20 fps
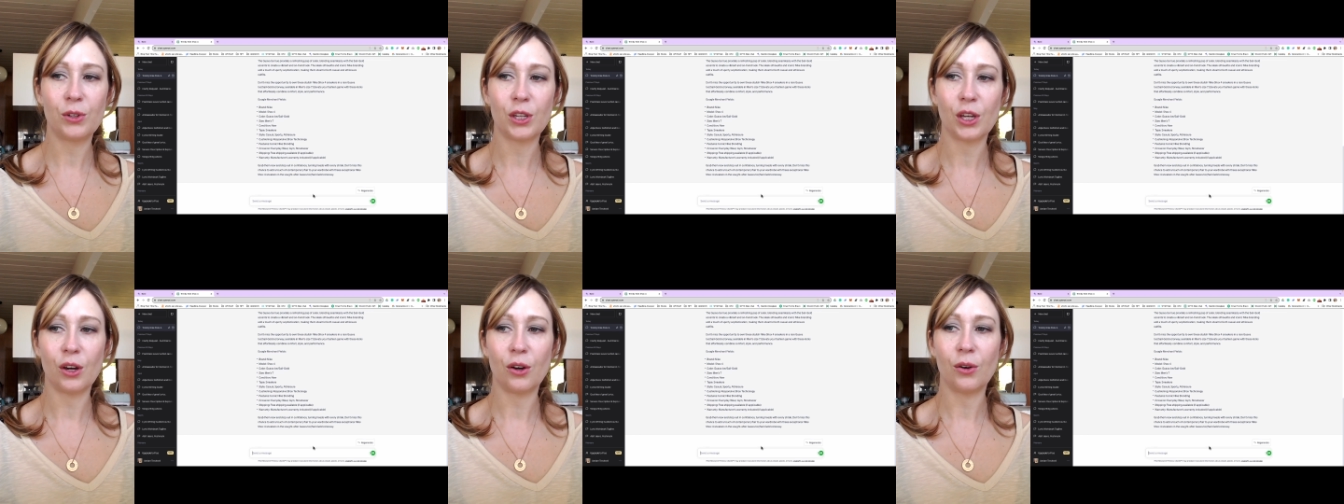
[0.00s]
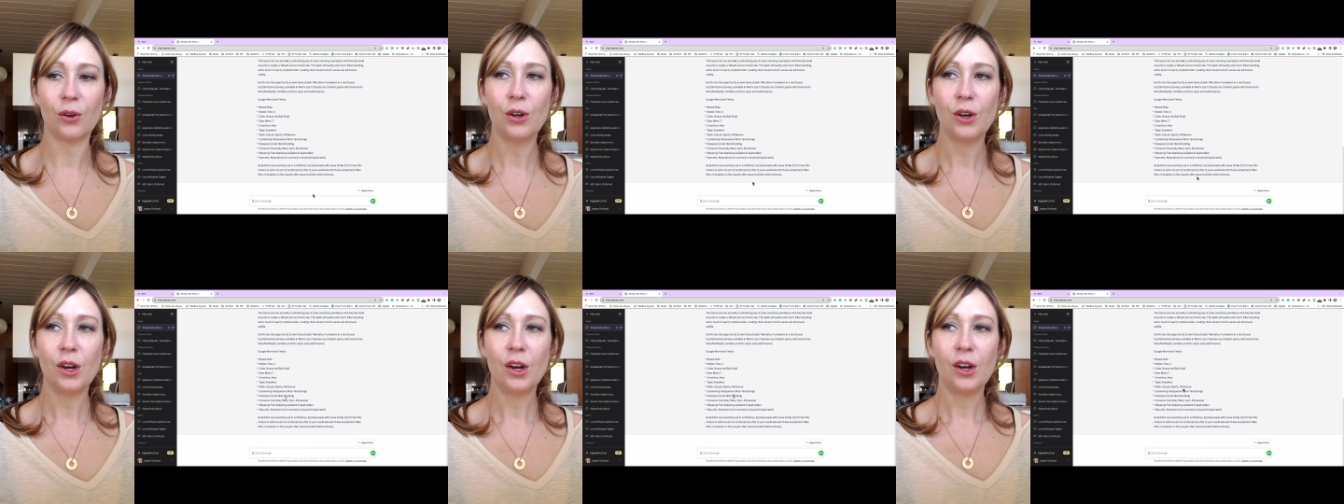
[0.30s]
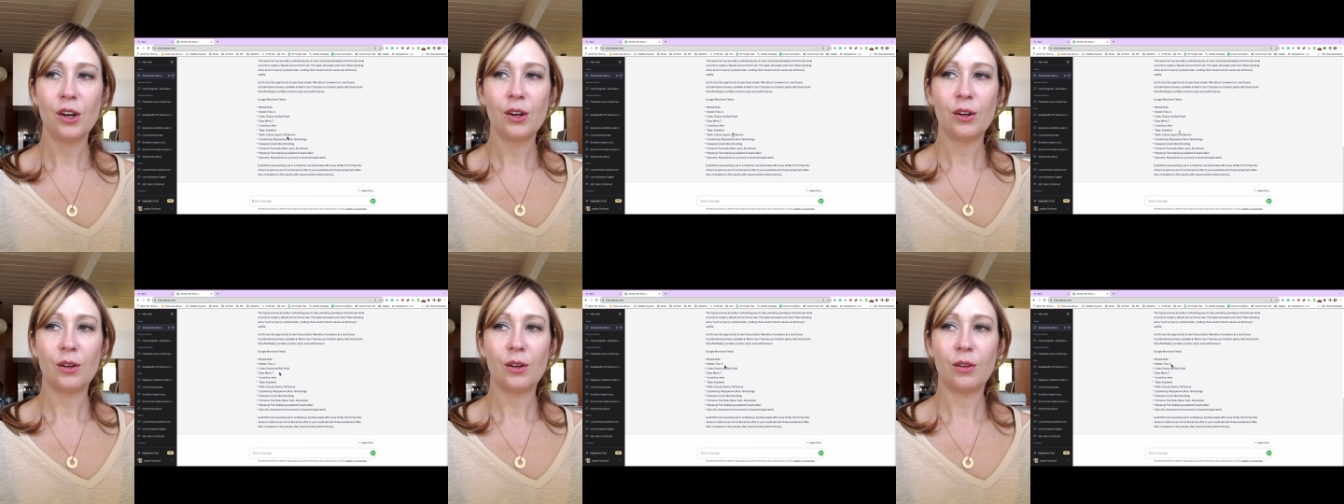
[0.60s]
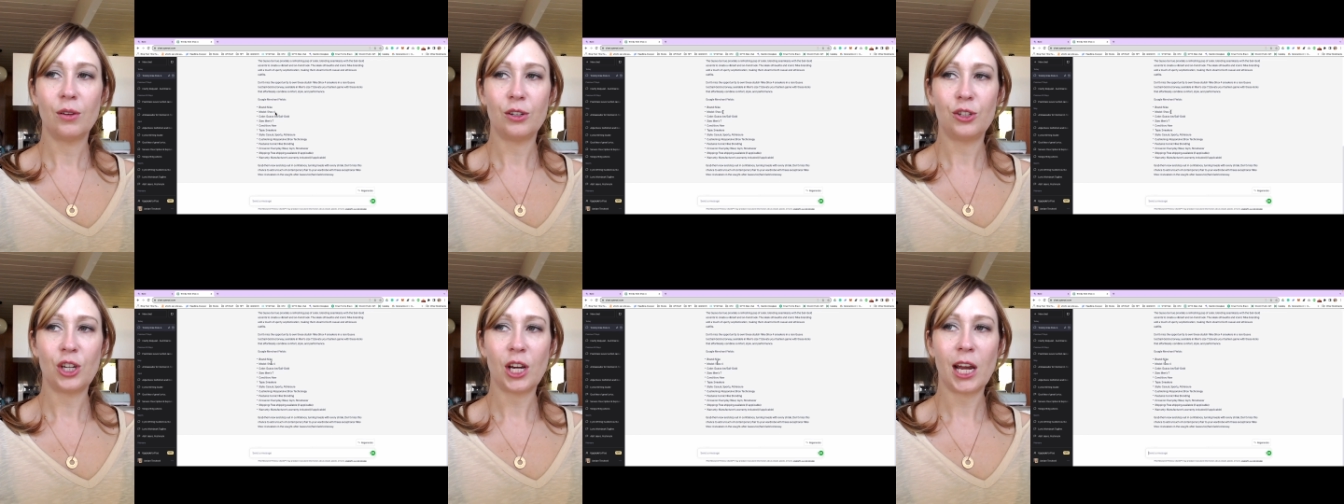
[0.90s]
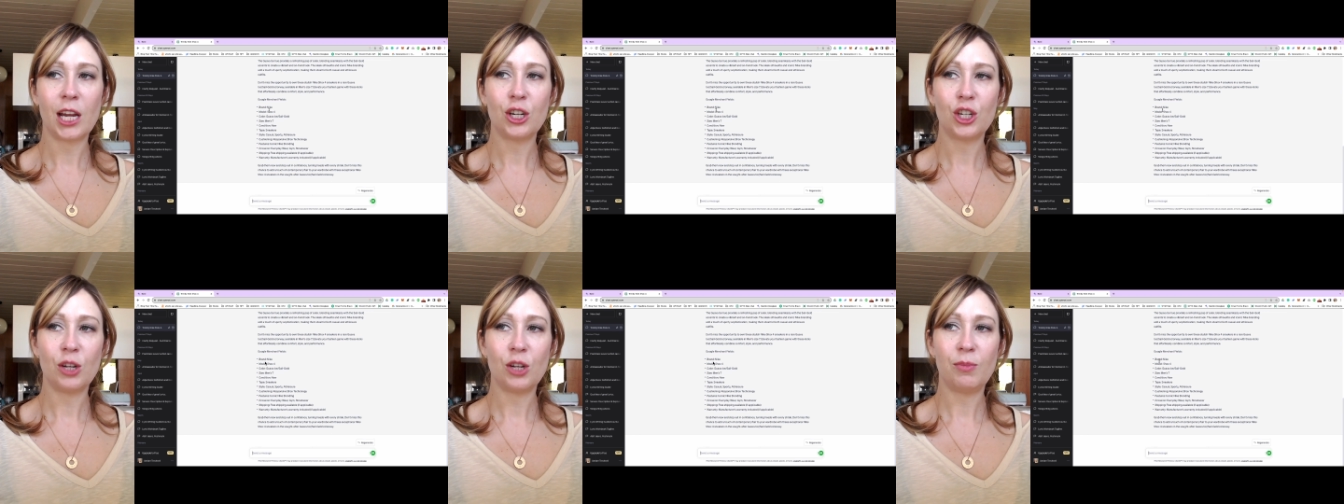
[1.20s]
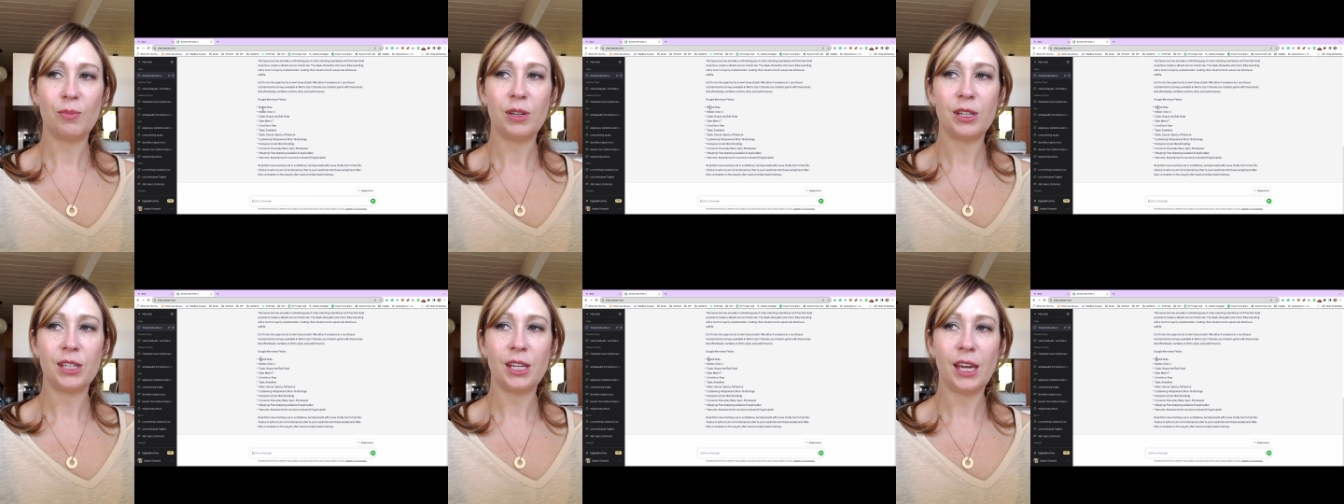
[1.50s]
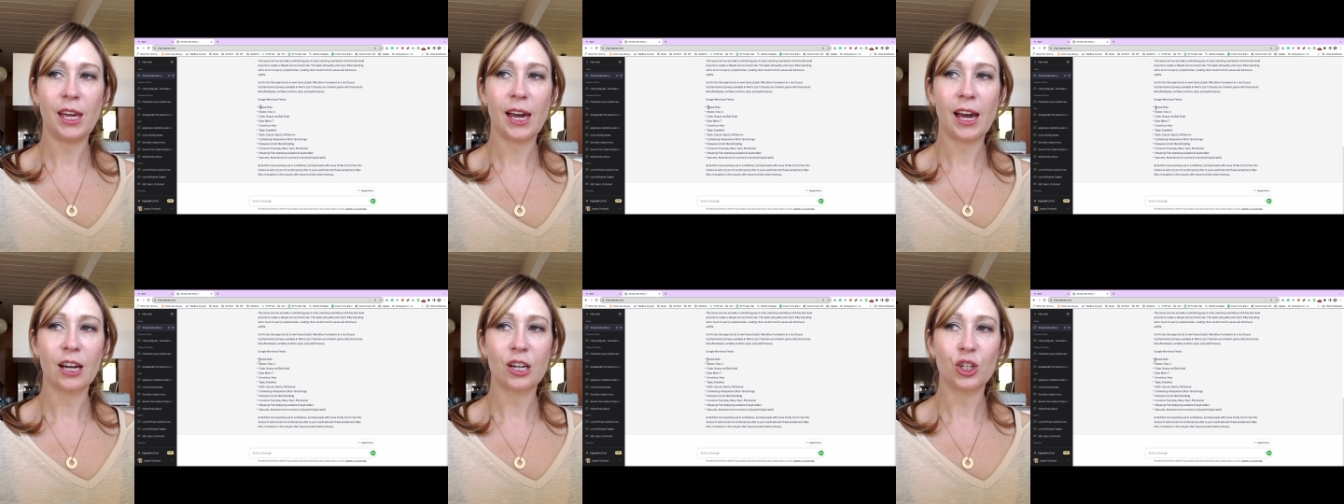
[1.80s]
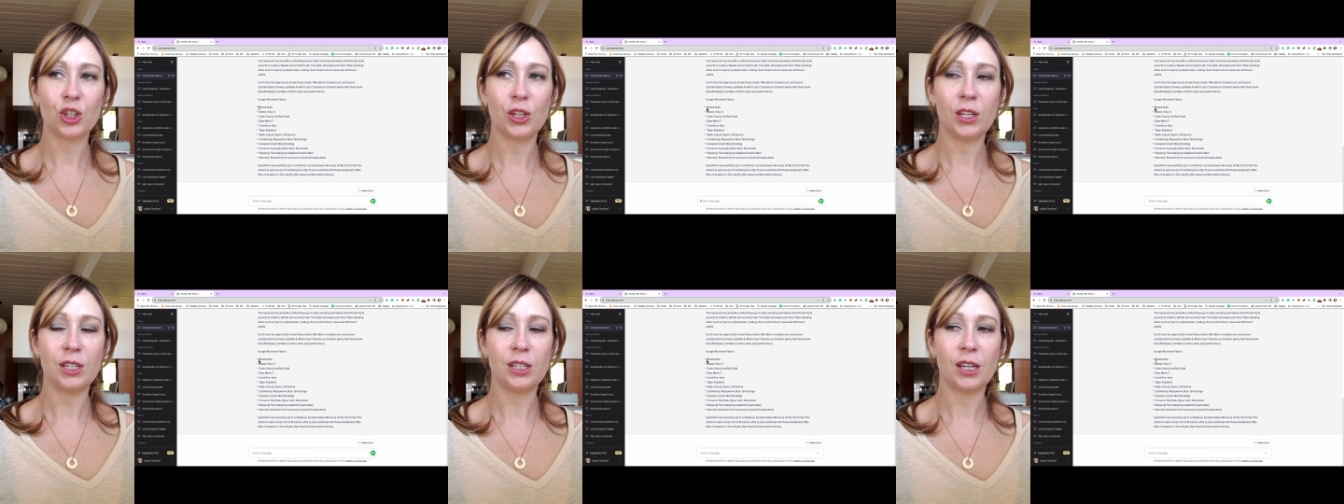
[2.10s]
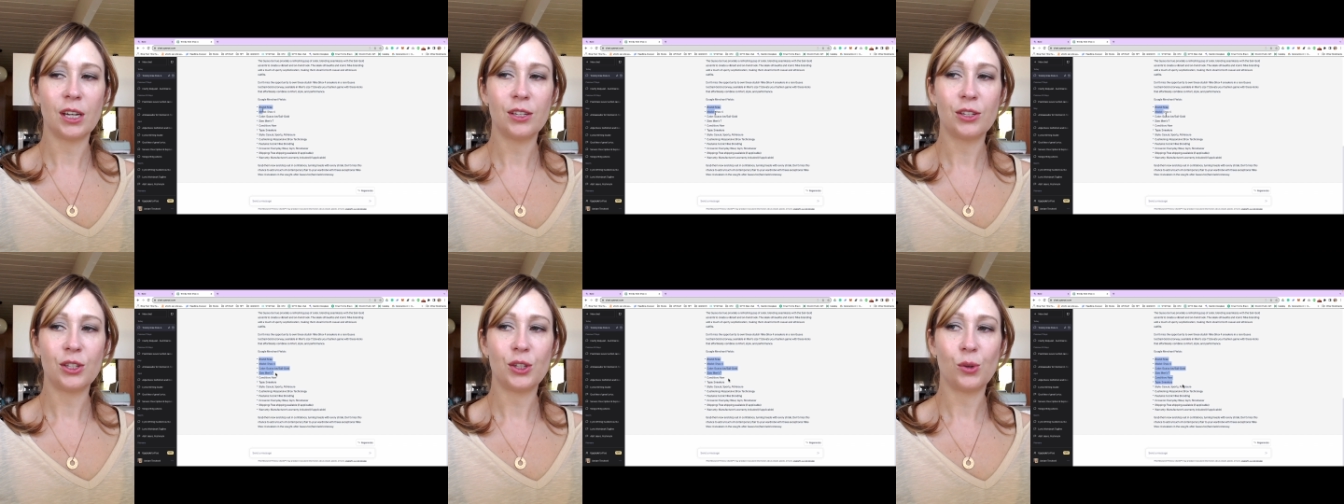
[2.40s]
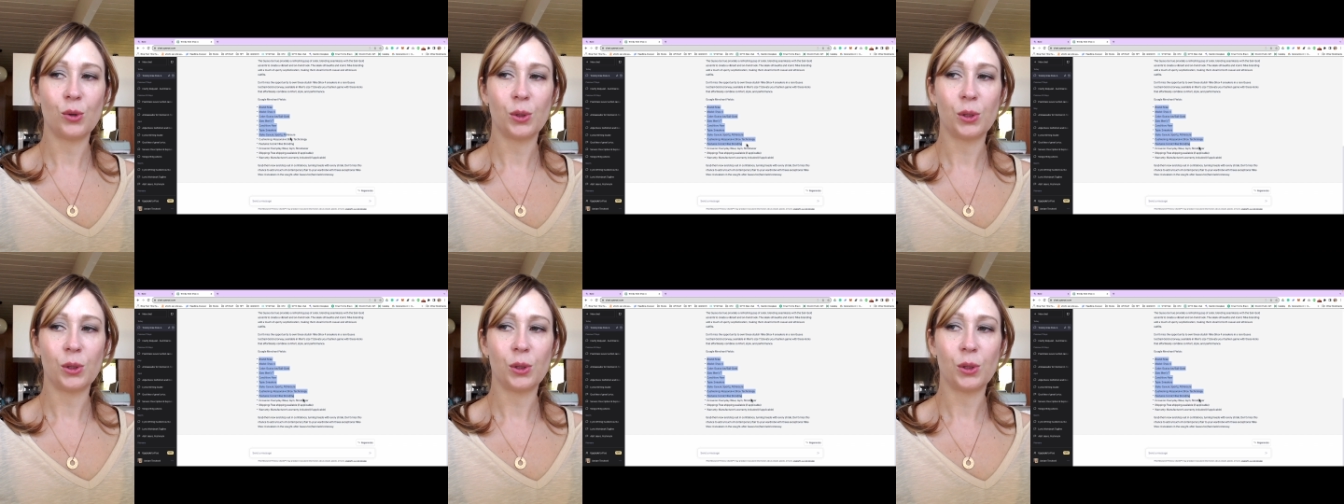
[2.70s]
So ChatGPT actually does do